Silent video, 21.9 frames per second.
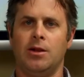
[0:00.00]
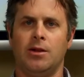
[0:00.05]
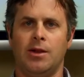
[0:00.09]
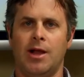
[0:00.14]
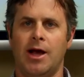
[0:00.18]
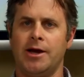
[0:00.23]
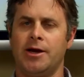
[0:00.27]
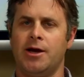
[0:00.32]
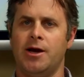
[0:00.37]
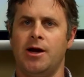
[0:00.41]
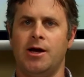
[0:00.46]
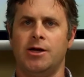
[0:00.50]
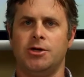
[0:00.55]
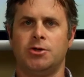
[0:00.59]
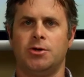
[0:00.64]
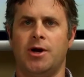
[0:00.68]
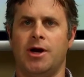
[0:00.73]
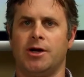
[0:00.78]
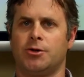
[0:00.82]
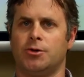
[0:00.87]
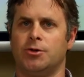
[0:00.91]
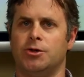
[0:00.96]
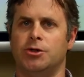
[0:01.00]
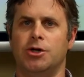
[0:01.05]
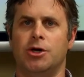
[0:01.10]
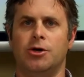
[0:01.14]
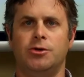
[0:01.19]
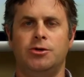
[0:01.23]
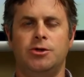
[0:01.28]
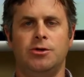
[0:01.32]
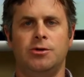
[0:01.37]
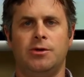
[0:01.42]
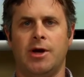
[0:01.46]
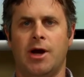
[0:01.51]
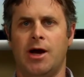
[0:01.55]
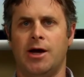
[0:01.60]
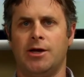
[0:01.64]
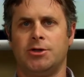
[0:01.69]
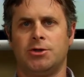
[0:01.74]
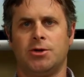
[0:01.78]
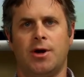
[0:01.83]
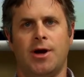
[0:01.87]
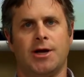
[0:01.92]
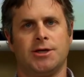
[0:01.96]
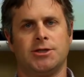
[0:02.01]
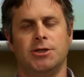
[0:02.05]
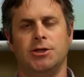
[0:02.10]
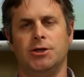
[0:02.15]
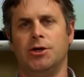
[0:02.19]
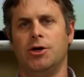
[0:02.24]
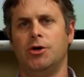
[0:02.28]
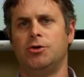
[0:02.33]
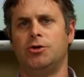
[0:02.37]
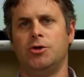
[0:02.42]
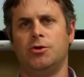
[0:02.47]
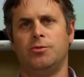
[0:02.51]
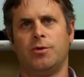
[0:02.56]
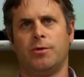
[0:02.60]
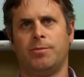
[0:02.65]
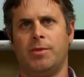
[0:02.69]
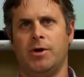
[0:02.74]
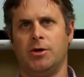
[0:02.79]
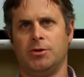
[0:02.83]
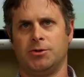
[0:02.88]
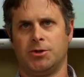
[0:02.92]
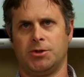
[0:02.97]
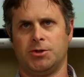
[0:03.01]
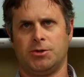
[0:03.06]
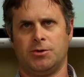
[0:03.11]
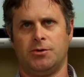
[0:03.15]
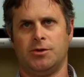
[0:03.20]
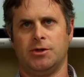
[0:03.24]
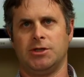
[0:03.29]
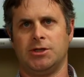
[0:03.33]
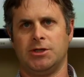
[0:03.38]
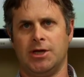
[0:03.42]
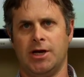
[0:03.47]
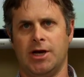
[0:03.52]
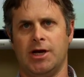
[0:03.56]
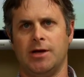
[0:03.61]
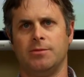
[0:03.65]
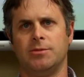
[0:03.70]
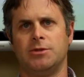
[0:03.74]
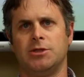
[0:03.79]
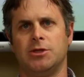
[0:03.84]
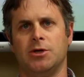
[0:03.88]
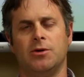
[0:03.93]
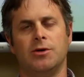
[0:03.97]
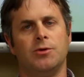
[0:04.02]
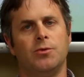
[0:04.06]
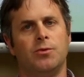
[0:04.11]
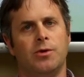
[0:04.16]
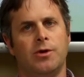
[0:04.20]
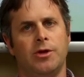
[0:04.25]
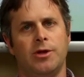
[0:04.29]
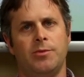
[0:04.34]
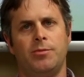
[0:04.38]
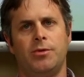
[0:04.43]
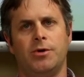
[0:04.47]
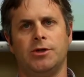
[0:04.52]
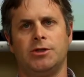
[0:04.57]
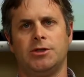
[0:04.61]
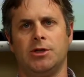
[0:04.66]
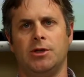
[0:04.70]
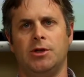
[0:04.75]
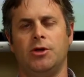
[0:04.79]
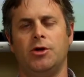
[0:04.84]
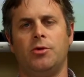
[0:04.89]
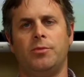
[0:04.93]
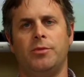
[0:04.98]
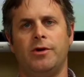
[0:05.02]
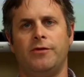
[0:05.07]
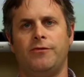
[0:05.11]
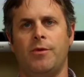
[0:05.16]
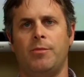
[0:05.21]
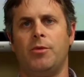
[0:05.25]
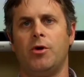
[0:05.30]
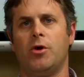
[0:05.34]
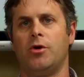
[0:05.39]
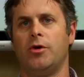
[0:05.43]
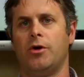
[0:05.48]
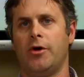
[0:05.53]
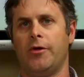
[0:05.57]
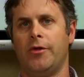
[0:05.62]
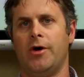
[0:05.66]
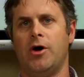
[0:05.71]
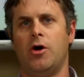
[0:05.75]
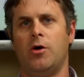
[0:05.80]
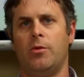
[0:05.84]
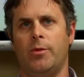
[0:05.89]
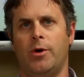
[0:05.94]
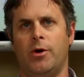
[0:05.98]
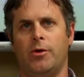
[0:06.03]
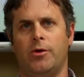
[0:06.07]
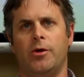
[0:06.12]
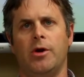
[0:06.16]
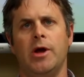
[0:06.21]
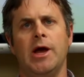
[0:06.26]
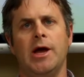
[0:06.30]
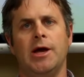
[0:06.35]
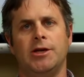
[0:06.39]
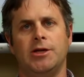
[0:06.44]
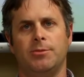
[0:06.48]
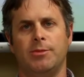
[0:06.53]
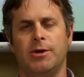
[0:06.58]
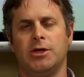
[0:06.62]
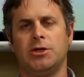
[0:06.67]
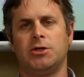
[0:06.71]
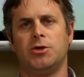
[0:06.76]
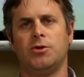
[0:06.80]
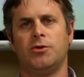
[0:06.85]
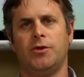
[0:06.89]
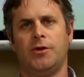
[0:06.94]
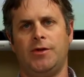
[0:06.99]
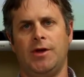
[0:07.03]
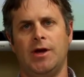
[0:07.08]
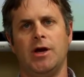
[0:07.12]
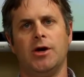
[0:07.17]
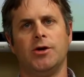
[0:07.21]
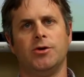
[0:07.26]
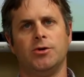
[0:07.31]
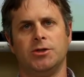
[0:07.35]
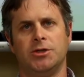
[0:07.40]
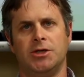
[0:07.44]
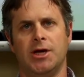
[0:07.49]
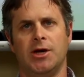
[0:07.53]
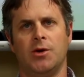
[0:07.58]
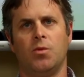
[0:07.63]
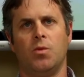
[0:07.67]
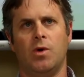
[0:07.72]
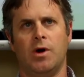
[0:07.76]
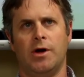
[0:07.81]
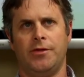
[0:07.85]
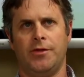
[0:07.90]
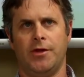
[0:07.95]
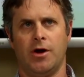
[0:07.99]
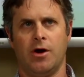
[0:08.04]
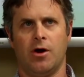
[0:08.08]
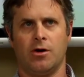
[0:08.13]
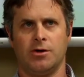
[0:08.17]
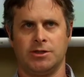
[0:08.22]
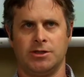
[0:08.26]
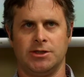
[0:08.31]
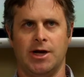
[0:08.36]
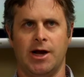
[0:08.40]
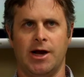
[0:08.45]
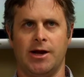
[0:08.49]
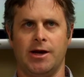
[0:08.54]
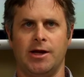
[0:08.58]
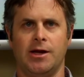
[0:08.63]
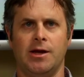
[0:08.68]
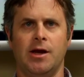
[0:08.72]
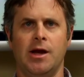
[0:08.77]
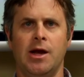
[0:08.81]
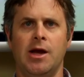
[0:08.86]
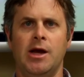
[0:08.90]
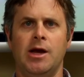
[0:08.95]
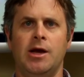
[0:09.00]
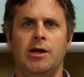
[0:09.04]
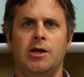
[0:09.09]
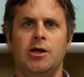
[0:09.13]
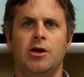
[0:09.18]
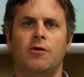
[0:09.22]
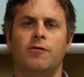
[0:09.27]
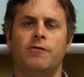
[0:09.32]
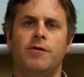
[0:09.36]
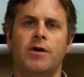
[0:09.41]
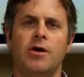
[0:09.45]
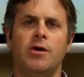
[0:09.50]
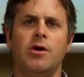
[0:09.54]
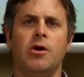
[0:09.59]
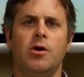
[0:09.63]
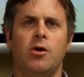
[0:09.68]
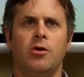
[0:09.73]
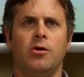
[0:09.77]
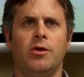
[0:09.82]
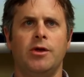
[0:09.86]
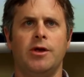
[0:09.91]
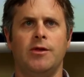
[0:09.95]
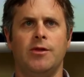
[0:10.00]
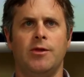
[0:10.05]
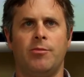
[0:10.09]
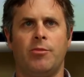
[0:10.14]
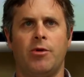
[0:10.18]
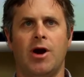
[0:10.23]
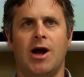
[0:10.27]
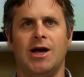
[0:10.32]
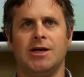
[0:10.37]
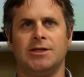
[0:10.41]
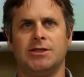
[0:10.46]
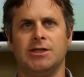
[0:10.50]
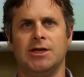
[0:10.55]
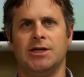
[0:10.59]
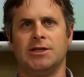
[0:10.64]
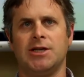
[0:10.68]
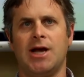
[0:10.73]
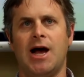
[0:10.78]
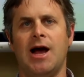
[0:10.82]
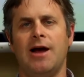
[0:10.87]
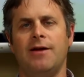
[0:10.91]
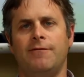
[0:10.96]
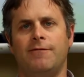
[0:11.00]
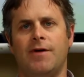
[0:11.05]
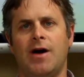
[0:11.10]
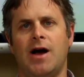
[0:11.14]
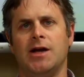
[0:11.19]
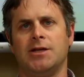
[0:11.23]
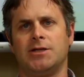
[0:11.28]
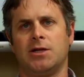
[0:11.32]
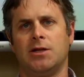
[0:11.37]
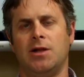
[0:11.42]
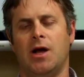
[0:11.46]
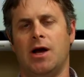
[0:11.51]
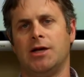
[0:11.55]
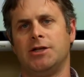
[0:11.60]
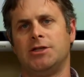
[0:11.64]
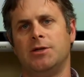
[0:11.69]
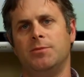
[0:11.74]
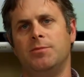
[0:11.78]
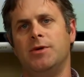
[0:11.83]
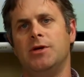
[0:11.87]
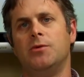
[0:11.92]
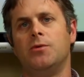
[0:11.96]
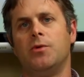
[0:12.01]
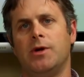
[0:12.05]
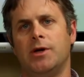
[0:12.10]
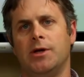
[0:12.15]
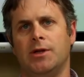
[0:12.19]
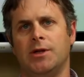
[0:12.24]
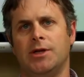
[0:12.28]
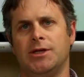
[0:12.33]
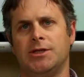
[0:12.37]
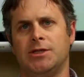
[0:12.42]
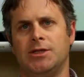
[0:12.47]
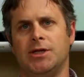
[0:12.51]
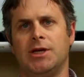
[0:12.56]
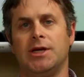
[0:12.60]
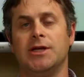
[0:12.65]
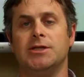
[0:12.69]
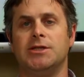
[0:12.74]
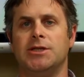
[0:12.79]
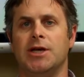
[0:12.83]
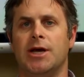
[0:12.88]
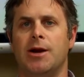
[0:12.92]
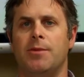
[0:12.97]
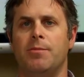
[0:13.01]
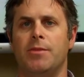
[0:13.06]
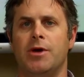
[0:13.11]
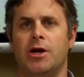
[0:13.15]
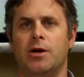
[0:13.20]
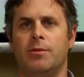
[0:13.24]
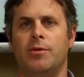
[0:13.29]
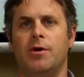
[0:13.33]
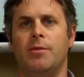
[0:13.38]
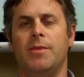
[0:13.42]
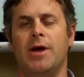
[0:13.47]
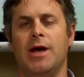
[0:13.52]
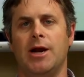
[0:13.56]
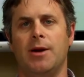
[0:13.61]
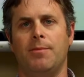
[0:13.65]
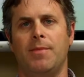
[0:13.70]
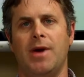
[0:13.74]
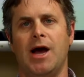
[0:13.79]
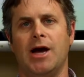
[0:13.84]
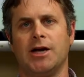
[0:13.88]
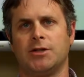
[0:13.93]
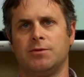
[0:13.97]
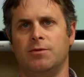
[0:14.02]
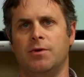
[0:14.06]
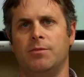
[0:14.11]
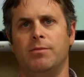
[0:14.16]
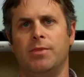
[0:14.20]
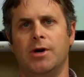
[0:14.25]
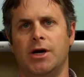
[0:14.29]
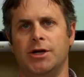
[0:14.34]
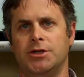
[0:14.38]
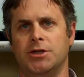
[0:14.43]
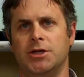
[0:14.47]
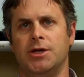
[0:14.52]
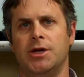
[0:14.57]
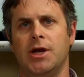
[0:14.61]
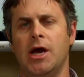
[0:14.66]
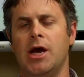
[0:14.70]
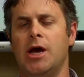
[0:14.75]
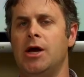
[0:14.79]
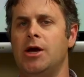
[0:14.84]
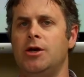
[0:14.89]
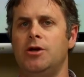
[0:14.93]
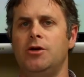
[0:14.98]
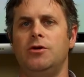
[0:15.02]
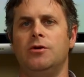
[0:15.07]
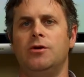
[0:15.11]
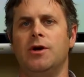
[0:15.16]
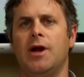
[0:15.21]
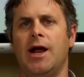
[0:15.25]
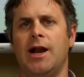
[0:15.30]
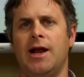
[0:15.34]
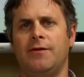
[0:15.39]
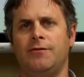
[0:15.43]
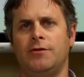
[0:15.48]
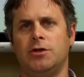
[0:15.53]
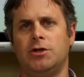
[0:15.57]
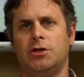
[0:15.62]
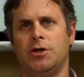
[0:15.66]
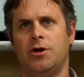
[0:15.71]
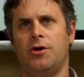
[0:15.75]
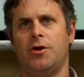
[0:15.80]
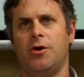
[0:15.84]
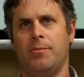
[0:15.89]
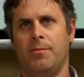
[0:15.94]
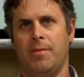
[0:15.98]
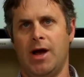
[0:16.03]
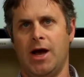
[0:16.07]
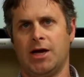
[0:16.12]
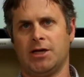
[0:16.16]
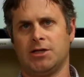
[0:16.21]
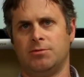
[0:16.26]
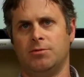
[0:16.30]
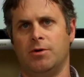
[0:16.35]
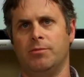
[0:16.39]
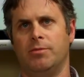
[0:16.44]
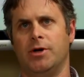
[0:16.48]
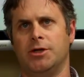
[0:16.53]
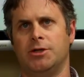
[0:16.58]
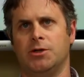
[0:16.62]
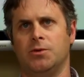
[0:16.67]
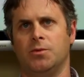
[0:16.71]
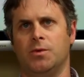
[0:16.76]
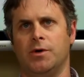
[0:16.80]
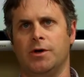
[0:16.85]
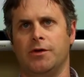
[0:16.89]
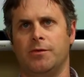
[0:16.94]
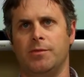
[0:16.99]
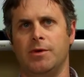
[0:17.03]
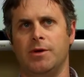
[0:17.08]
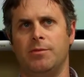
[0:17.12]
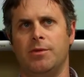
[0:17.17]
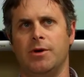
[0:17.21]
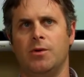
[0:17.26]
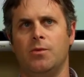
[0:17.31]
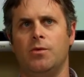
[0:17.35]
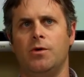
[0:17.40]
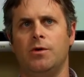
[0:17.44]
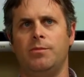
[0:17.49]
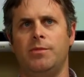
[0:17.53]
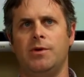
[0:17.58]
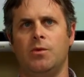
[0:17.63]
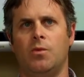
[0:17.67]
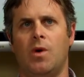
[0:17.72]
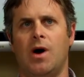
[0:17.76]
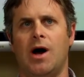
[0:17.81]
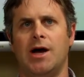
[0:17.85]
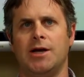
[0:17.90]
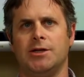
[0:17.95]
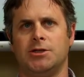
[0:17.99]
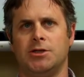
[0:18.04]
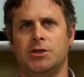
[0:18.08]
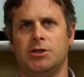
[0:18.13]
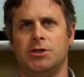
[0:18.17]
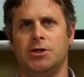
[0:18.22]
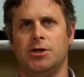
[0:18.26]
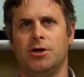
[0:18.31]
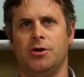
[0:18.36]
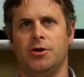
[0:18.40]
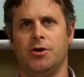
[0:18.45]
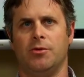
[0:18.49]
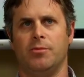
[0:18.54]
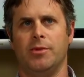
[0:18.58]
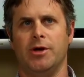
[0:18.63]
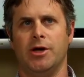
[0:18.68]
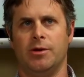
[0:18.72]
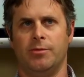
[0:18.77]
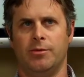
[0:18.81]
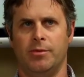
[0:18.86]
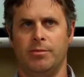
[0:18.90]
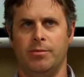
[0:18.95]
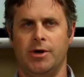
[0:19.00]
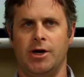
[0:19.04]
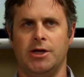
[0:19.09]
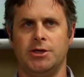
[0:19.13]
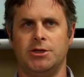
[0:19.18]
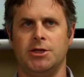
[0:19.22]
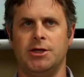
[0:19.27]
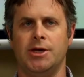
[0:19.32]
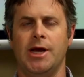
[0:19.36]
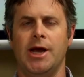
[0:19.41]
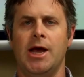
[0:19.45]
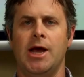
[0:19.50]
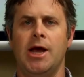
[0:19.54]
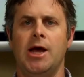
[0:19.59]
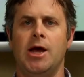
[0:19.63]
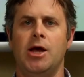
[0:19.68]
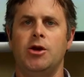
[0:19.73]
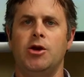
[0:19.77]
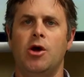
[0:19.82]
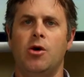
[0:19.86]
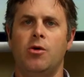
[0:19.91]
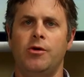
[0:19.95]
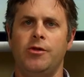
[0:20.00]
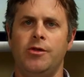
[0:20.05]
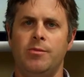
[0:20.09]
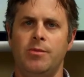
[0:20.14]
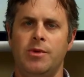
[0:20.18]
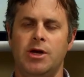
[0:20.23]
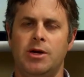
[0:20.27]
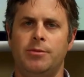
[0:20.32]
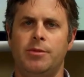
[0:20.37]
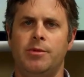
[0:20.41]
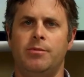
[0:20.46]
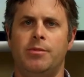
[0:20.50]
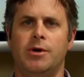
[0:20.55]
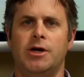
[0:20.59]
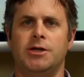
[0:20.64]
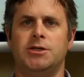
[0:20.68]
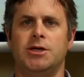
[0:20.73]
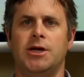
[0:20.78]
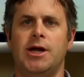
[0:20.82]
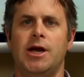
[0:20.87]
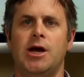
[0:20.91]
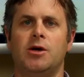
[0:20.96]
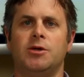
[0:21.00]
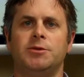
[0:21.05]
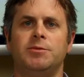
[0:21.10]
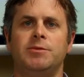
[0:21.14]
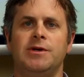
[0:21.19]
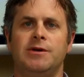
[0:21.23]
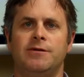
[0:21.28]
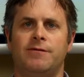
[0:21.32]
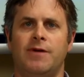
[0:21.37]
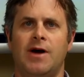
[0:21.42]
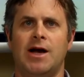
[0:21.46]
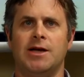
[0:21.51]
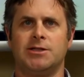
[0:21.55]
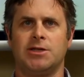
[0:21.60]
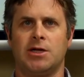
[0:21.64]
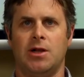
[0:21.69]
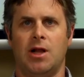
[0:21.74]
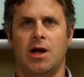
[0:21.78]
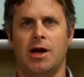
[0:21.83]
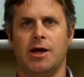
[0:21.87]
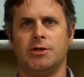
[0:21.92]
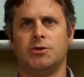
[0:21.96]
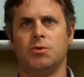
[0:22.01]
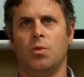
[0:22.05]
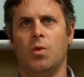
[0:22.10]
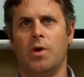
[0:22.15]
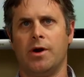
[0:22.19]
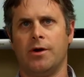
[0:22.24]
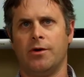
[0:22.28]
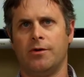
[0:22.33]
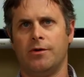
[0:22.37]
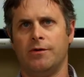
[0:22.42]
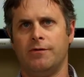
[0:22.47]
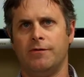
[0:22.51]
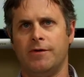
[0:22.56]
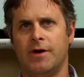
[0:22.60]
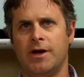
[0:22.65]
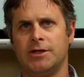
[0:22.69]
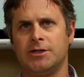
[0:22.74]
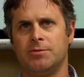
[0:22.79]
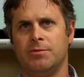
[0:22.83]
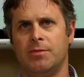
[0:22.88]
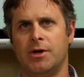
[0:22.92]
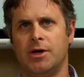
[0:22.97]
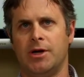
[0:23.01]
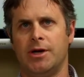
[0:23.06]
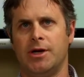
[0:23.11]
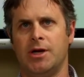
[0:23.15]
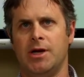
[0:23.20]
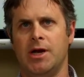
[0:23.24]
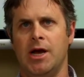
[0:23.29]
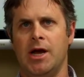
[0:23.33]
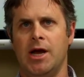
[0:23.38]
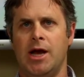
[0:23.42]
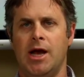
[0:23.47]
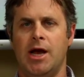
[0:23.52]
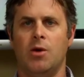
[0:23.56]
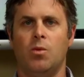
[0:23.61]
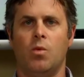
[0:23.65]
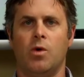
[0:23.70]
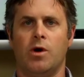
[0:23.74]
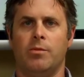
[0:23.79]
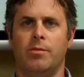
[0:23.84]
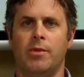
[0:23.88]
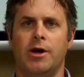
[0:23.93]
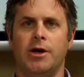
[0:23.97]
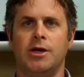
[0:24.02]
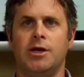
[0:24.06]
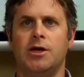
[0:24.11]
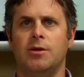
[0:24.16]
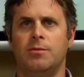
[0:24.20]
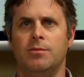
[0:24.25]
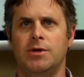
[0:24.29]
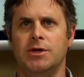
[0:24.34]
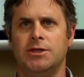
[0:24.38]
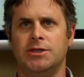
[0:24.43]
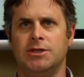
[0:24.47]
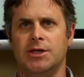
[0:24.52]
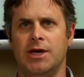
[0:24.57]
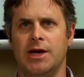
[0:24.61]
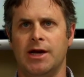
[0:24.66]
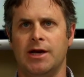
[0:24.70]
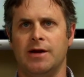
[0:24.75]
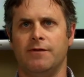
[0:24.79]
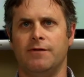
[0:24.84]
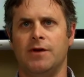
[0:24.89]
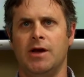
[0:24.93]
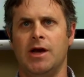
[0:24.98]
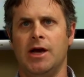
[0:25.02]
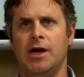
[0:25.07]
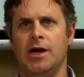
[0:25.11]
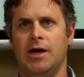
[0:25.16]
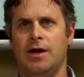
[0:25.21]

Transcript: Like contractors, no two contracts and no two proposals are the same, so it really puts a little bit of a burden on the homeowner to make sure that they understand what they are signing. Very early in the process, I advise clients to be realistic and set a minimum and a maximum budget. You do not have to share your maximum budget with me, but it would be wise to share your minimum budget. Knowing the minimum budget helps me advise clients where to invest money and where money can be saved.